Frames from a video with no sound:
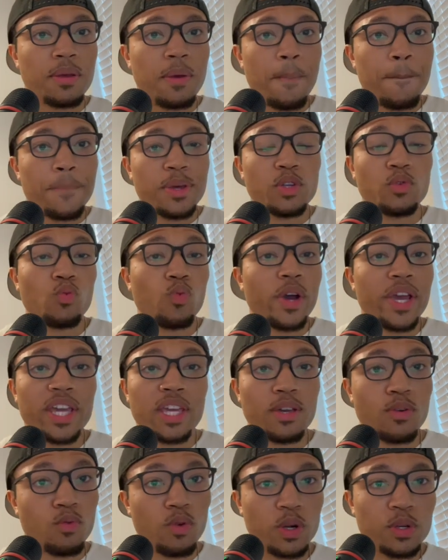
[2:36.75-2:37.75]
been way
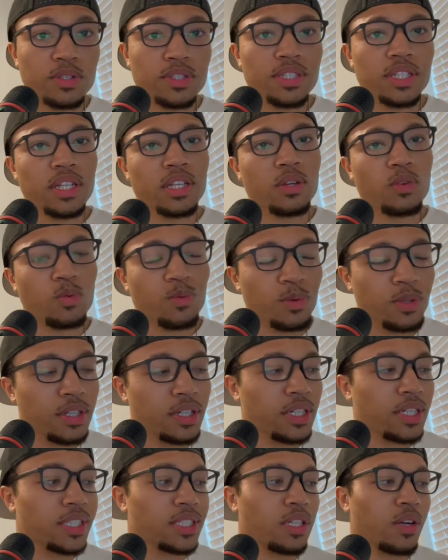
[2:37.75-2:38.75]
worse than it was.